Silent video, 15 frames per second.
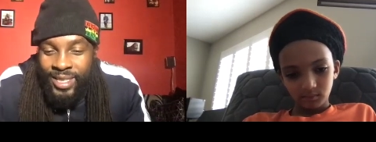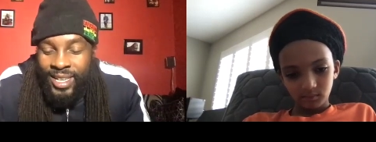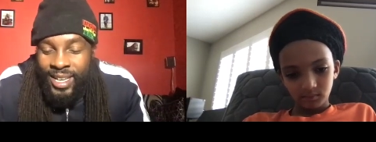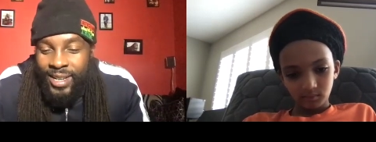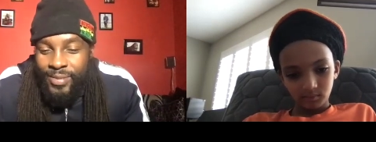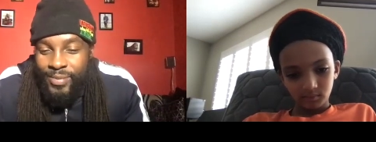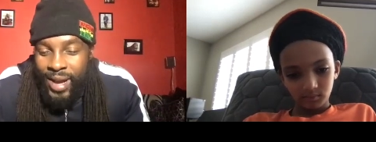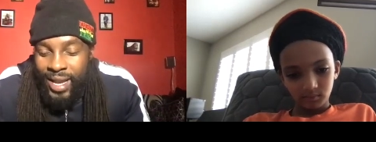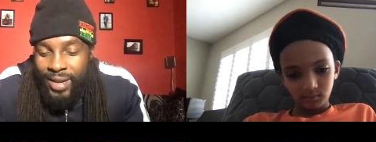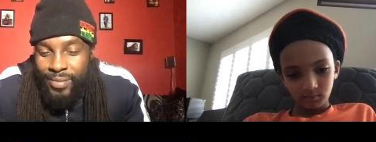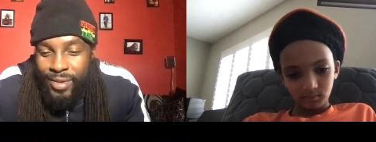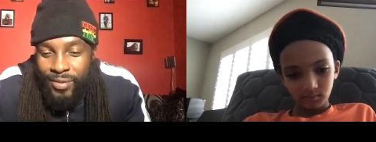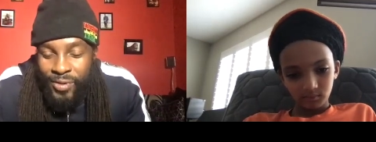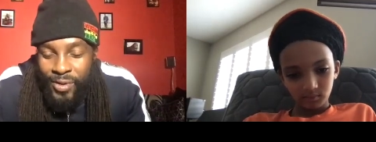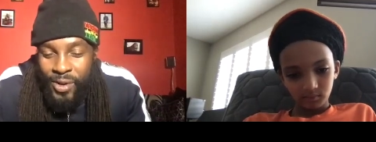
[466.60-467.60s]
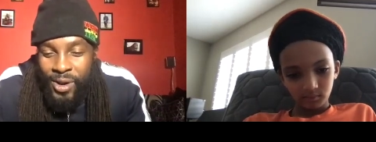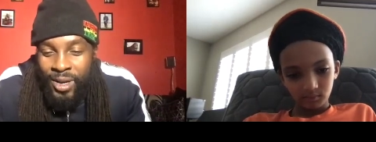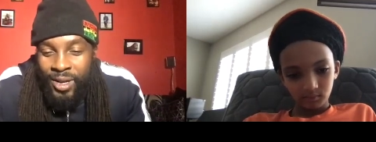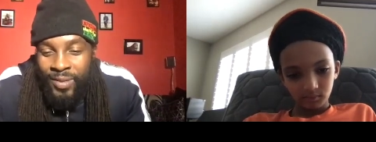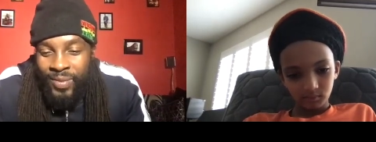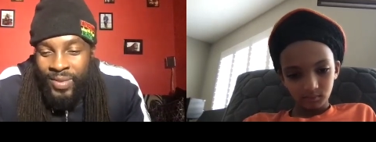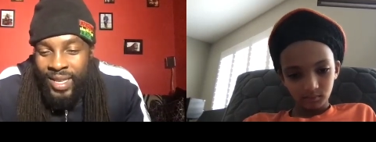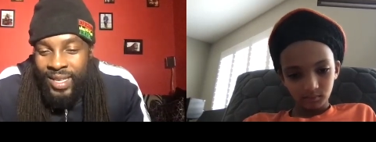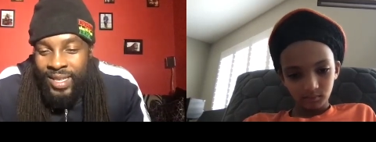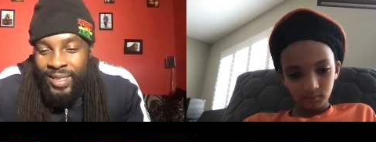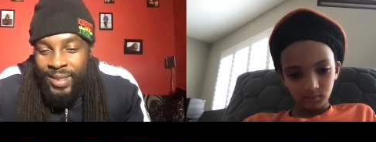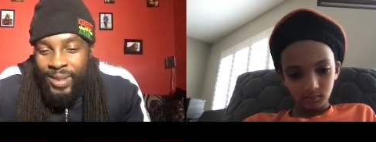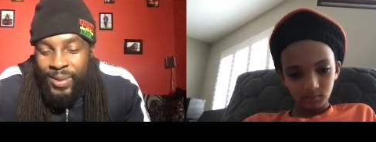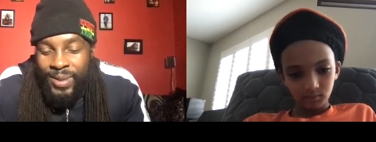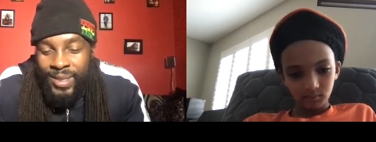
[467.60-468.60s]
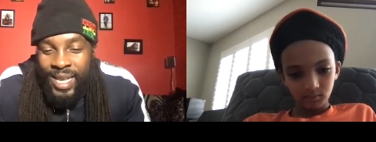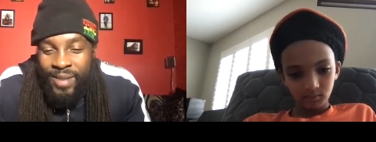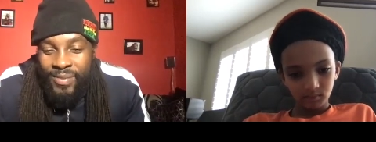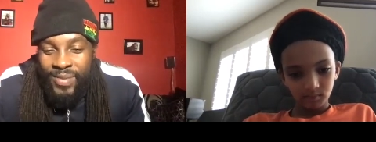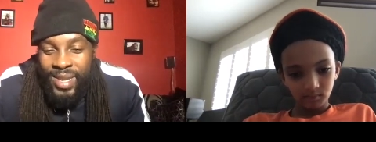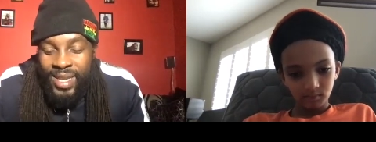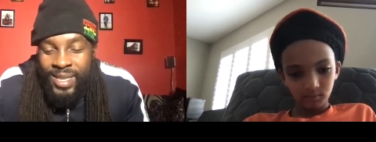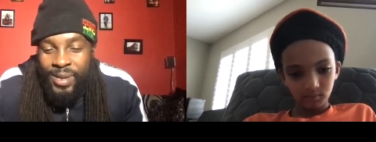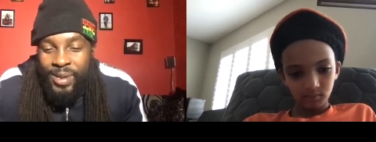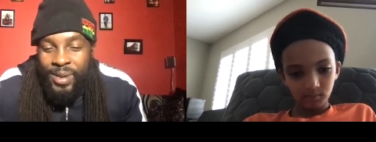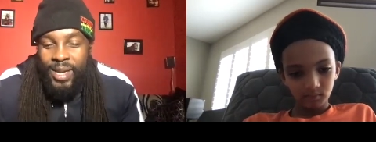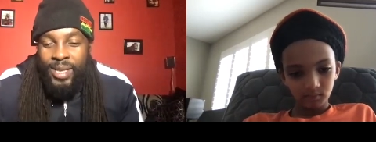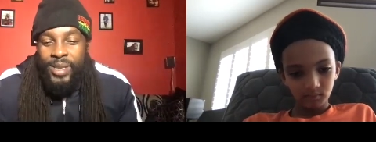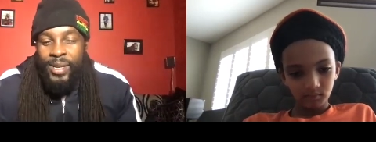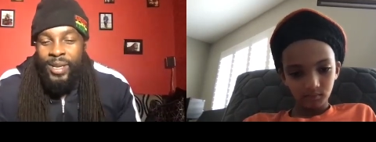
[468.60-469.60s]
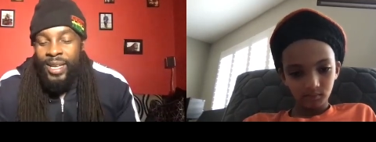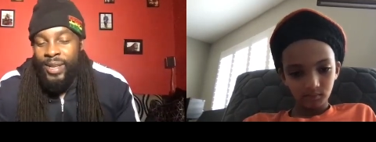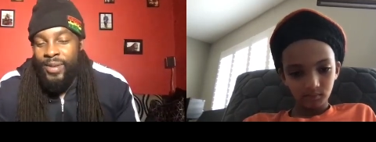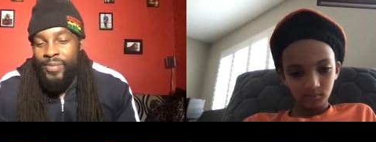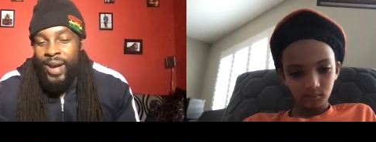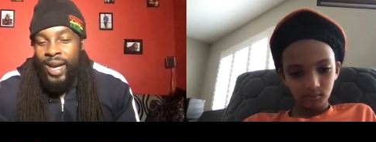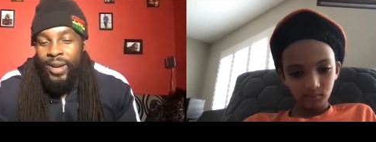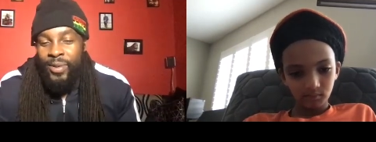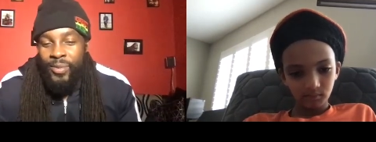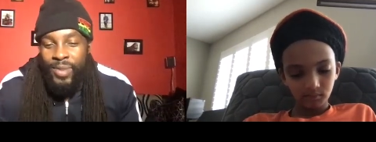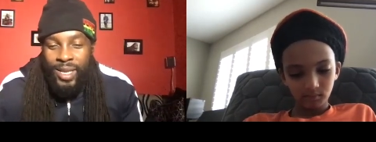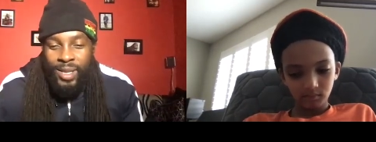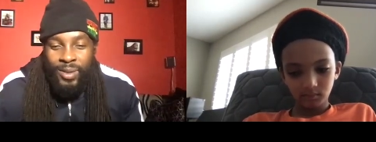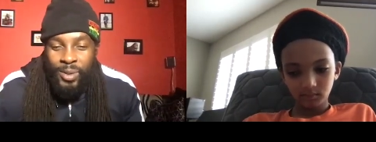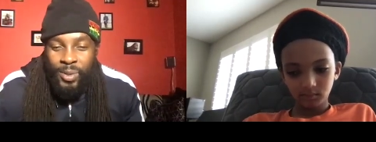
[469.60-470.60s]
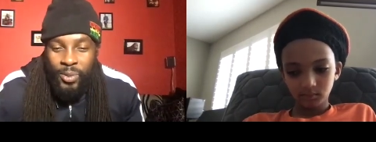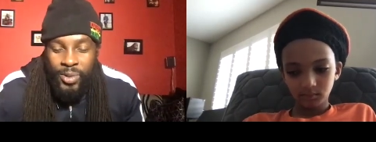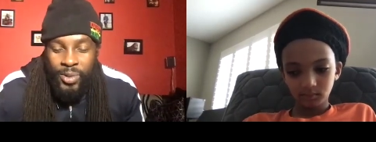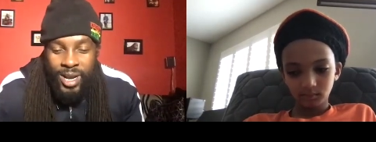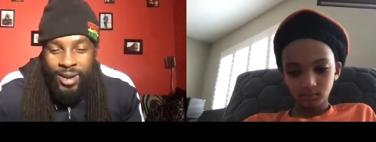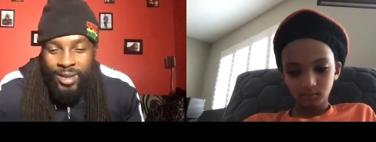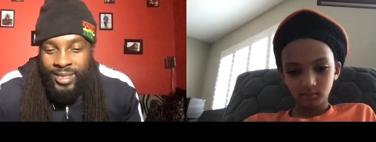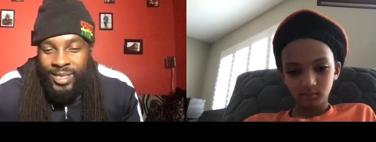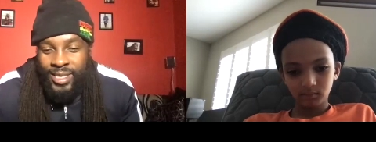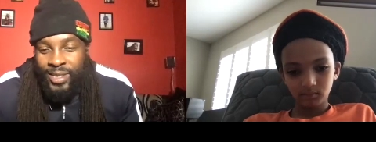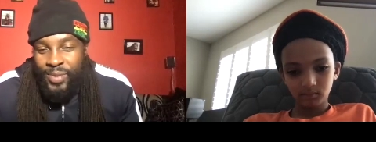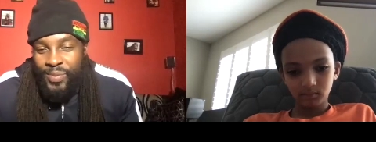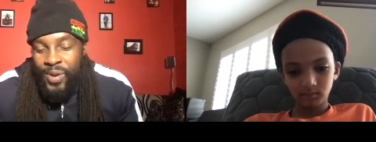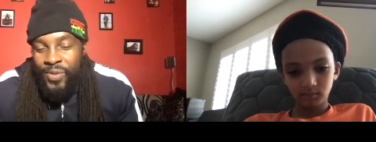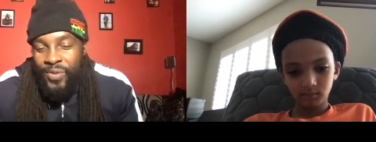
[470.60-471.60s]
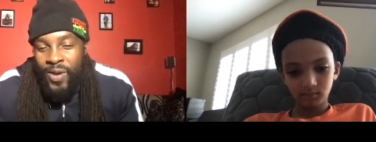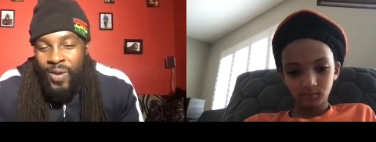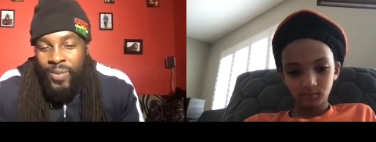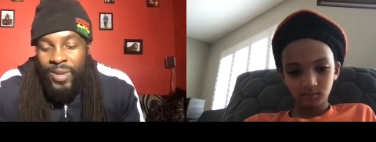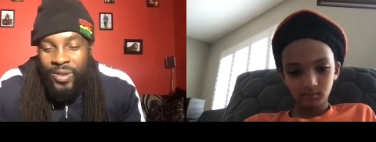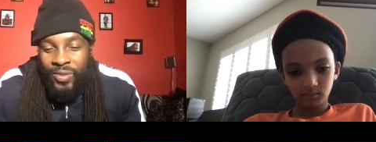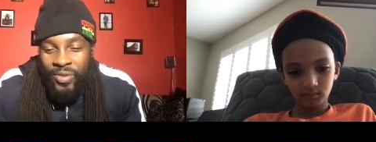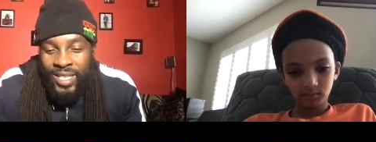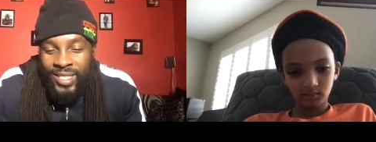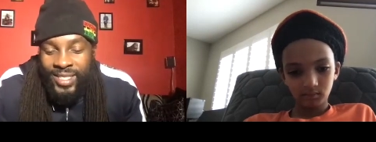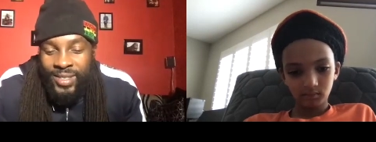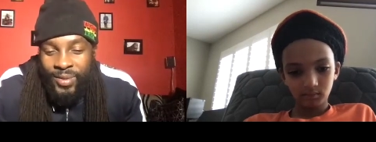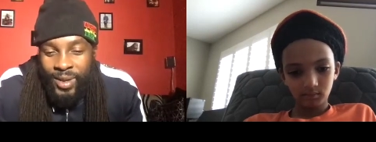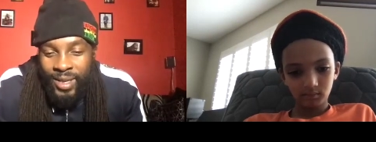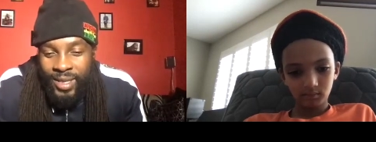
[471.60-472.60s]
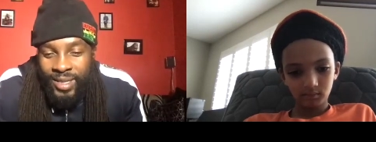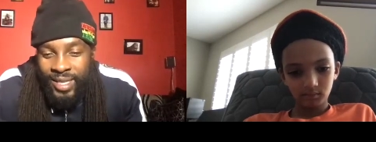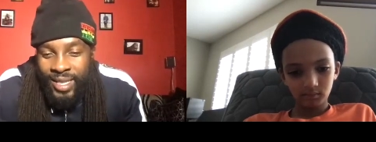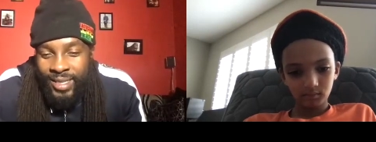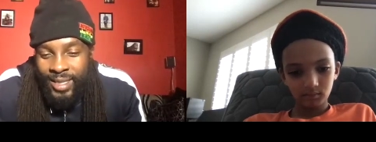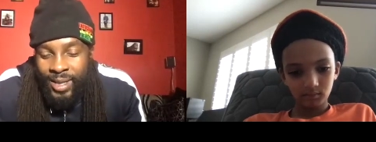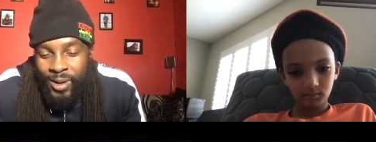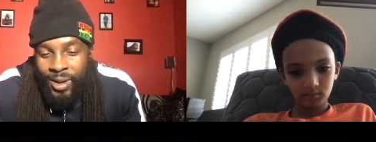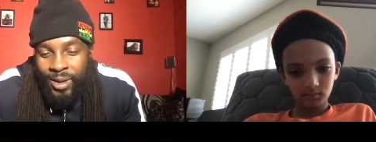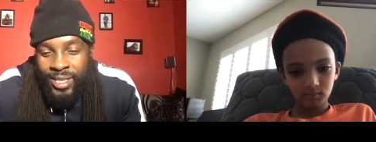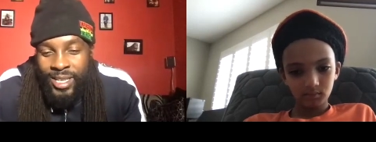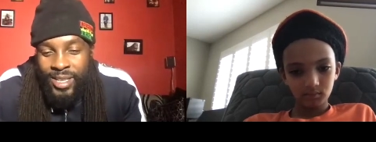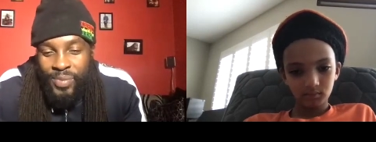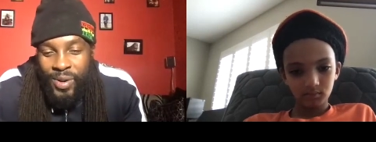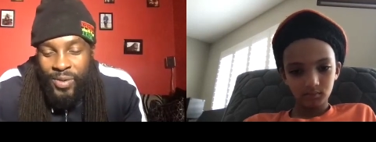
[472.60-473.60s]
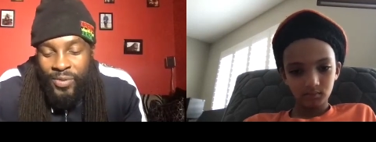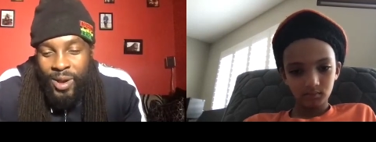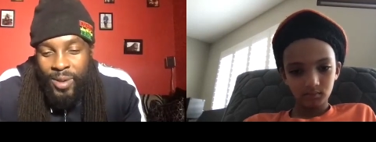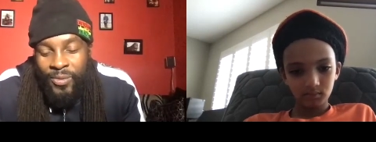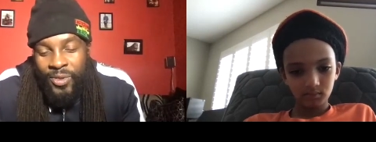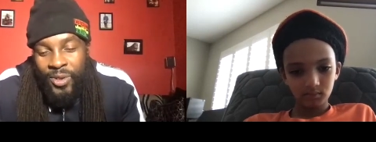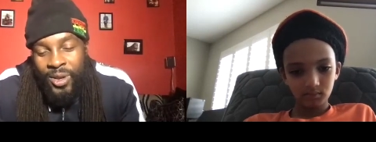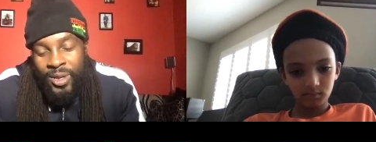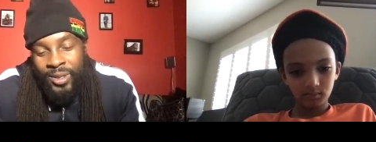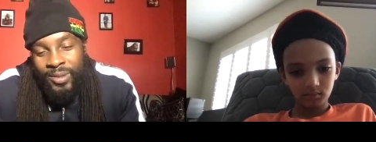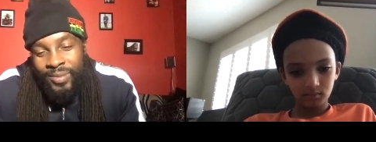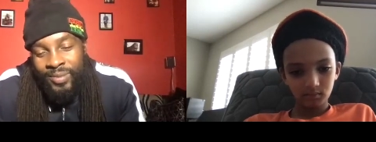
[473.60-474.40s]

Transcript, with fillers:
Speaker 1: another band before. So does that mean you got you got a band being rehearsing to perform in the festival and things? How long did you perform for?